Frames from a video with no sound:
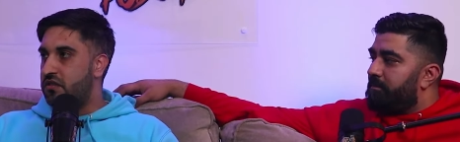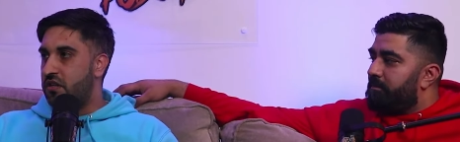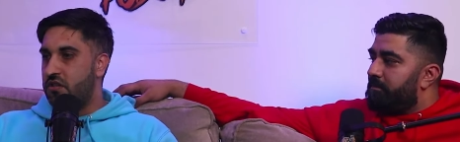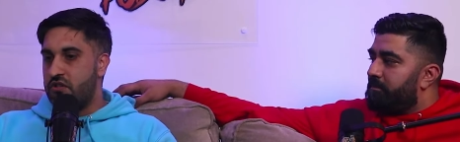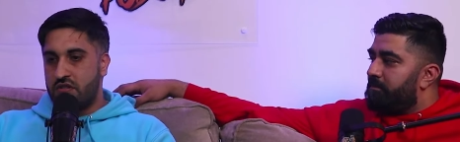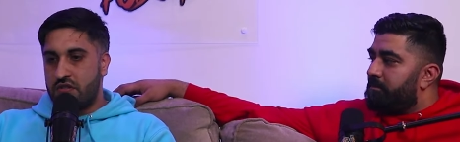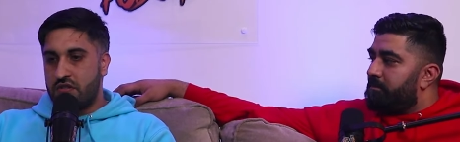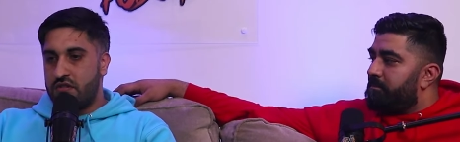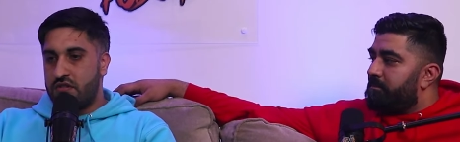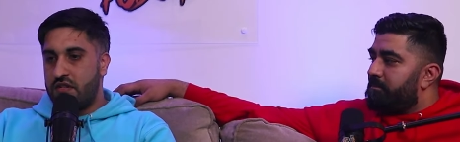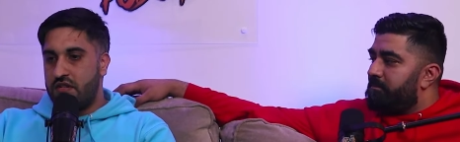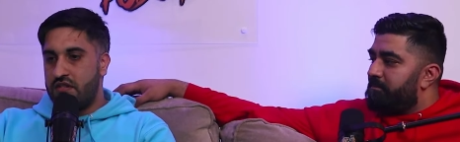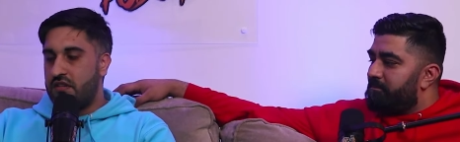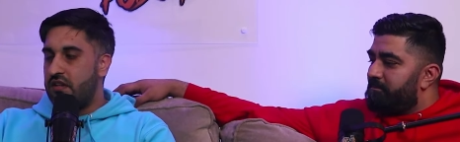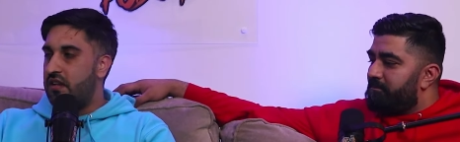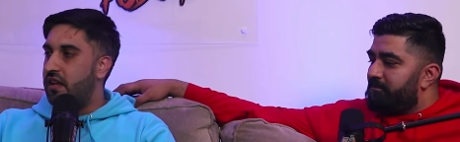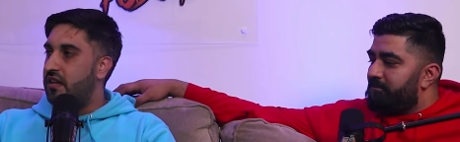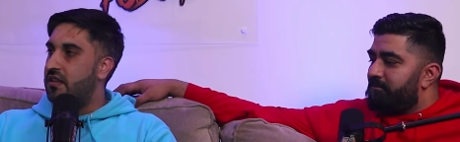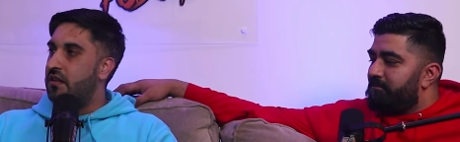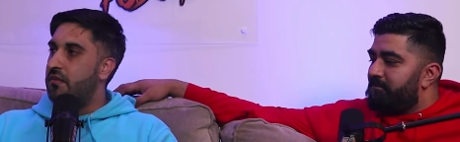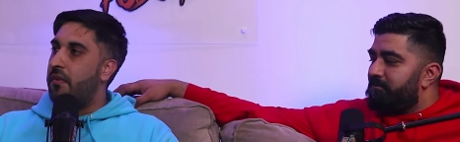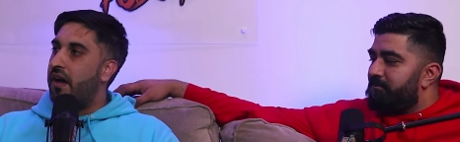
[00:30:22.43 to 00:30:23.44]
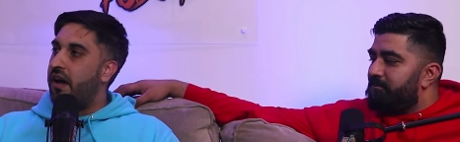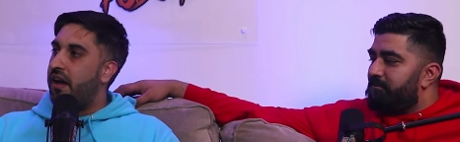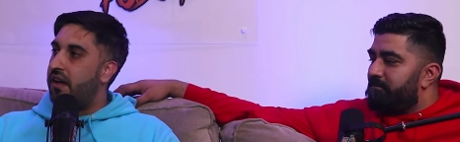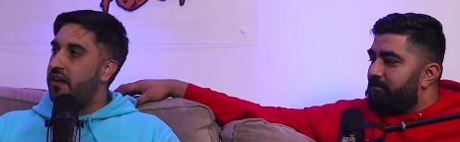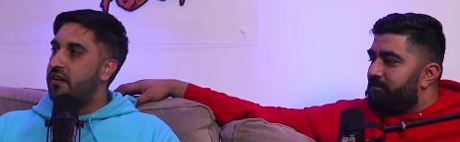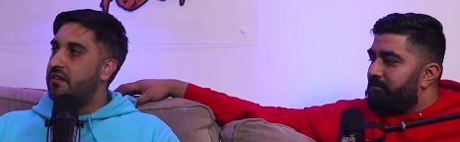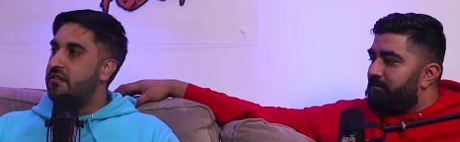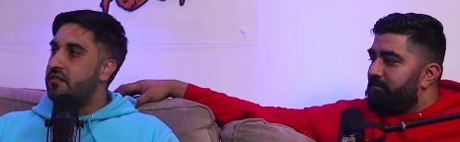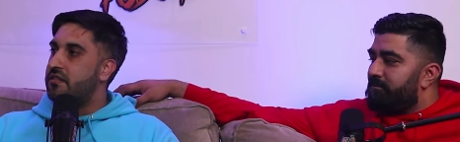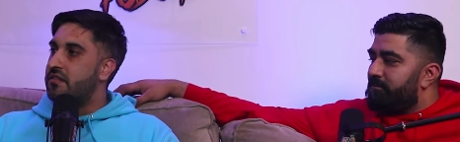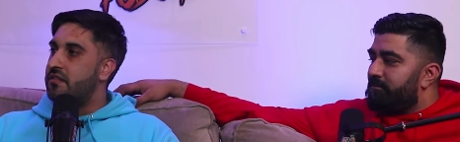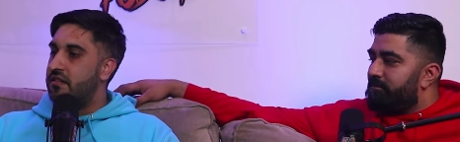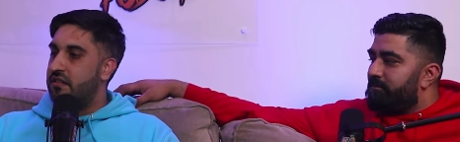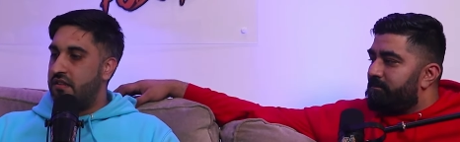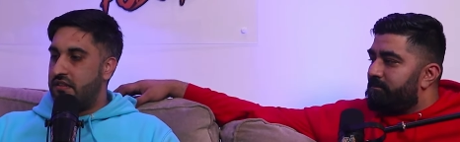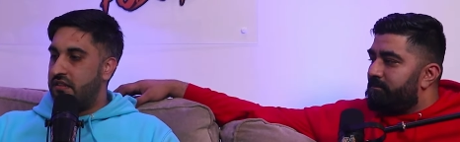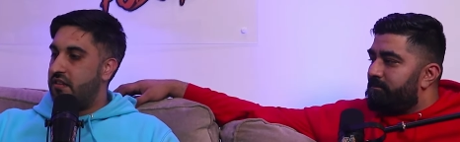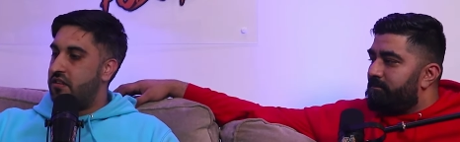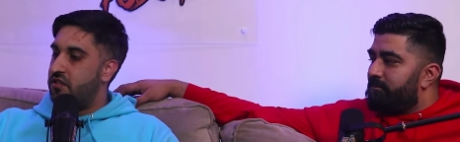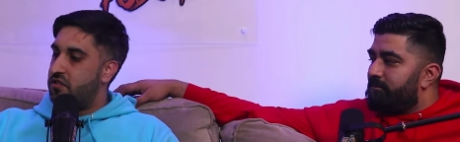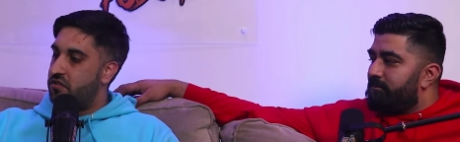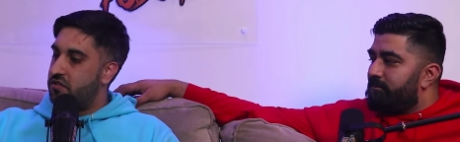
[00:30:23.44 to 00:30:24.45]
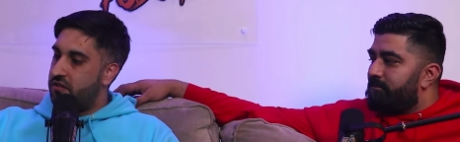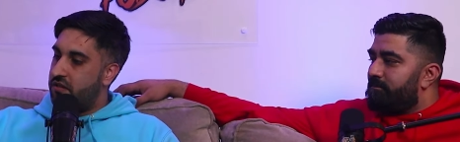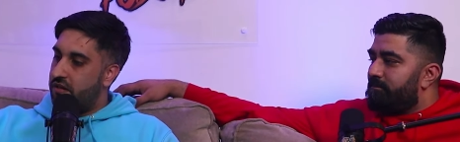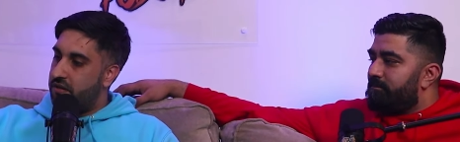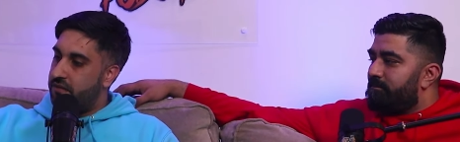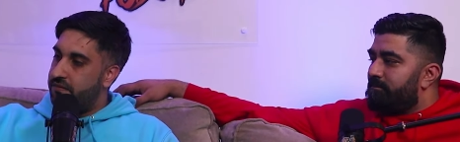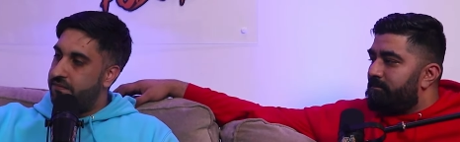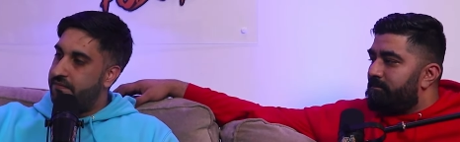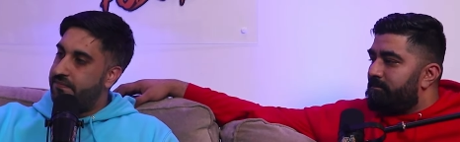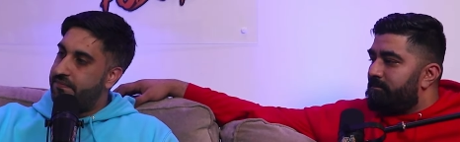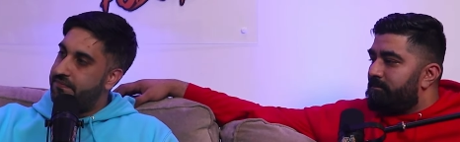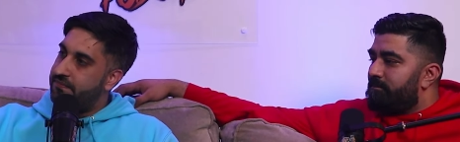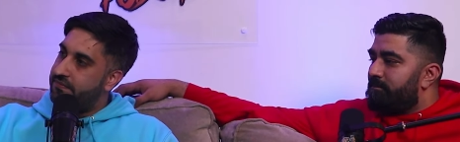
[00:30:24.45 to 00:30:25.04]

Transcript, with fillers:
Speaker 1: They just disconnect the mics and then they just go.